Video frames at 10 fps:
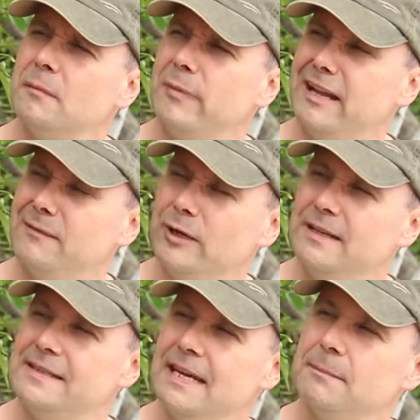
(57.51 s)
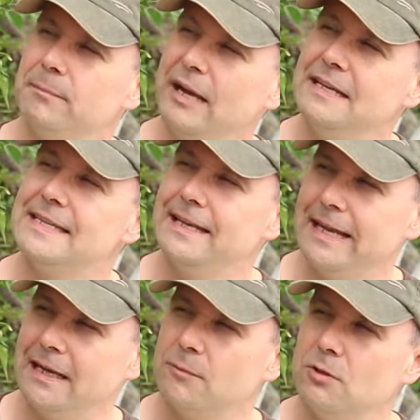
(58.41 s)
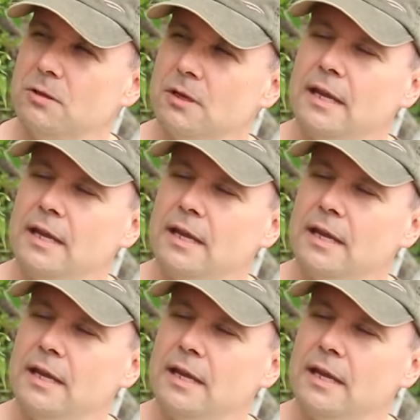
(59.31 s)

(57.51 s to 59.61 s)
by when a tick bites an animal,